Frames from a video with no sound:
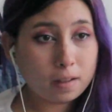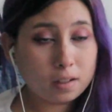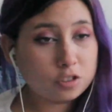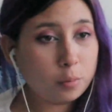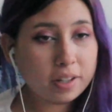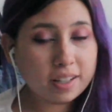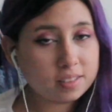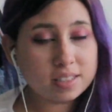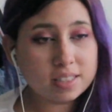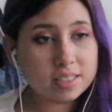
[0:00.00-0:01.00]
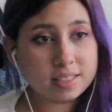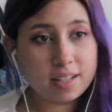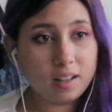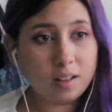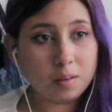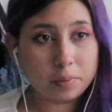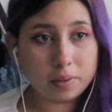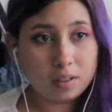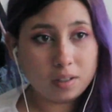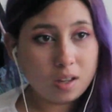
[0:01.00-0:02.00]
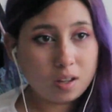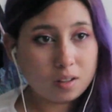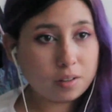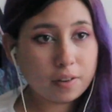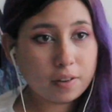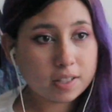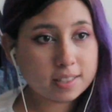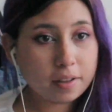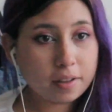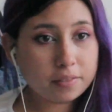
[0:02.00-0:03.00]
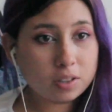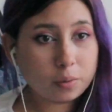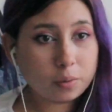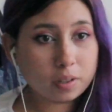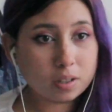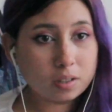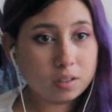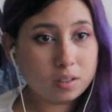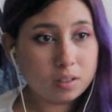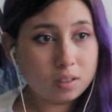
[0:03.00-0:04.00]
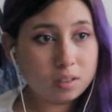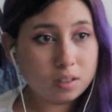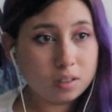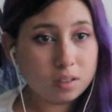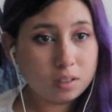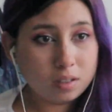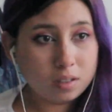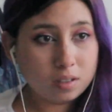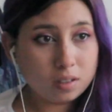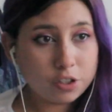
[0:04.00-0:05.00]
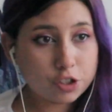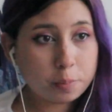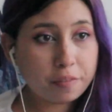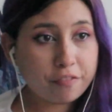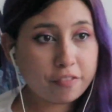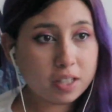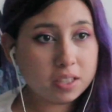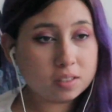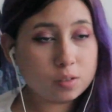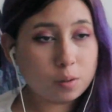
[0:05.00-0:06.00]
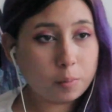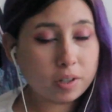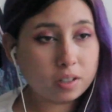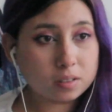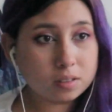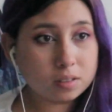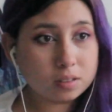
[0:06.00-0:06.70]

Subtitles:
Someone else needs the help. The fuck is Kevin doing? He should be finding someone else.